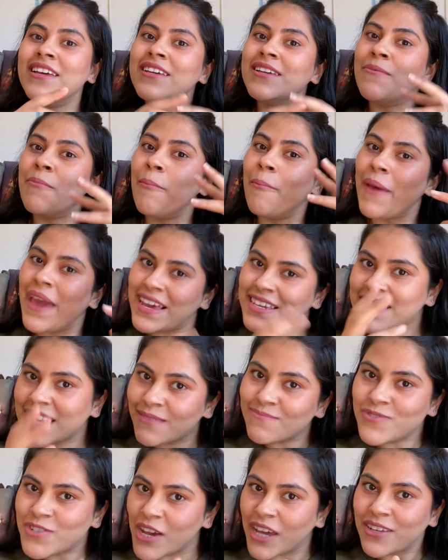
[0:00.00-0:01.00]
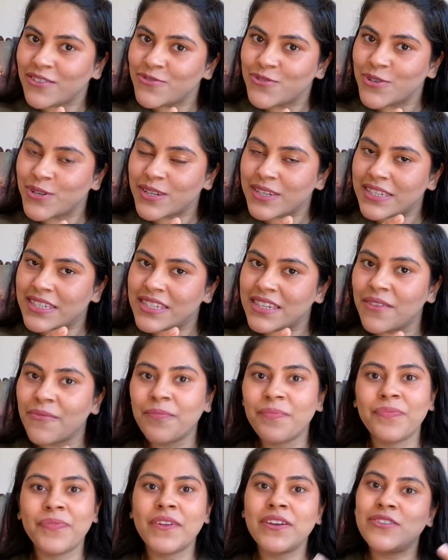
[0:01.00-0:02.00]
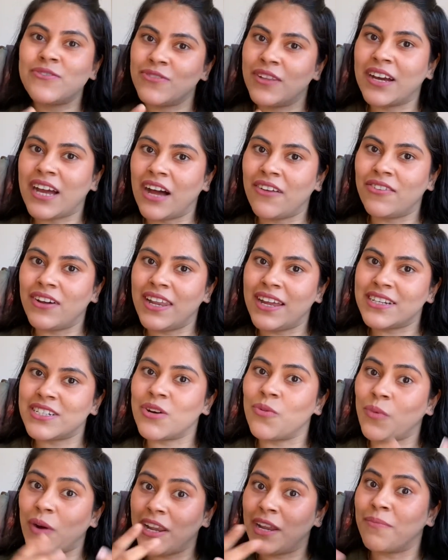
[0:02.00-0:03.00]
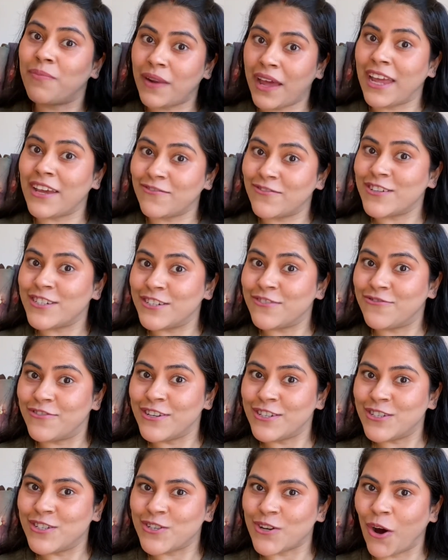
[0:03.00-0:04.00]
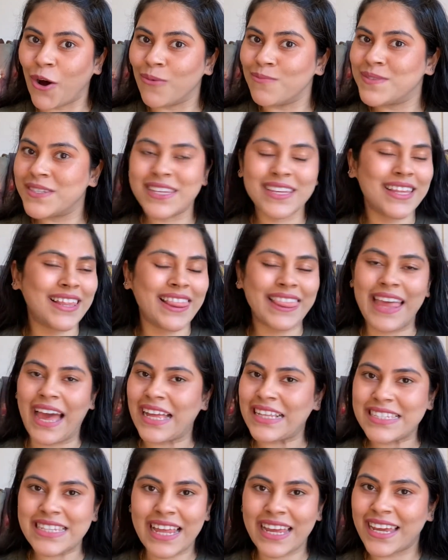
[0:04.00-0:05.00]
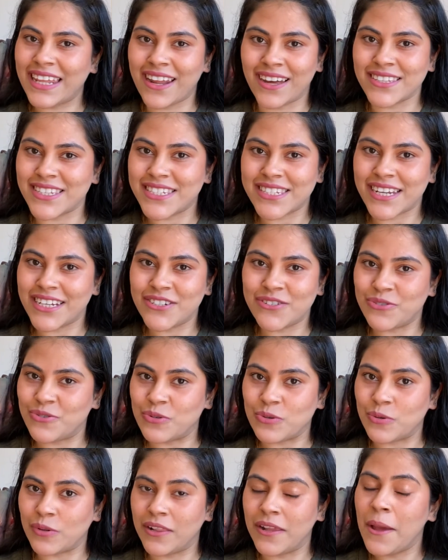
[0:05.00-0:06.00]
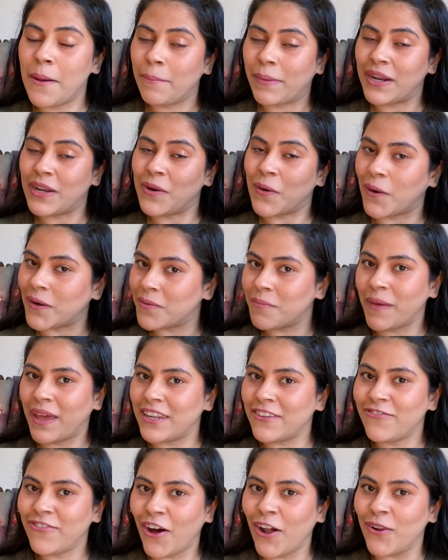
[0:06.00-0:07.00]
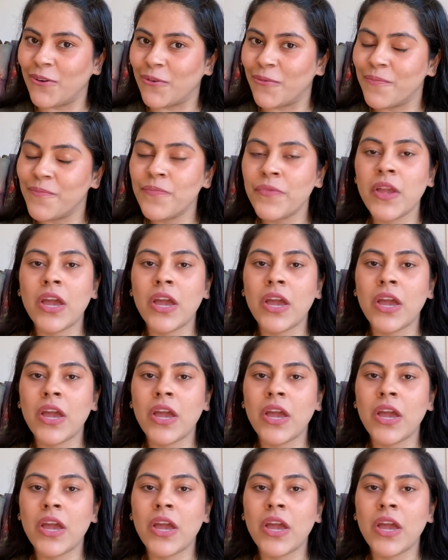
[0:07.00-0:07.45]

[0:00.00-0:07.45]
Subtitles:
make some changes to the cover letter while applying for different jobs. That's like an unsaid rule, but not many follow.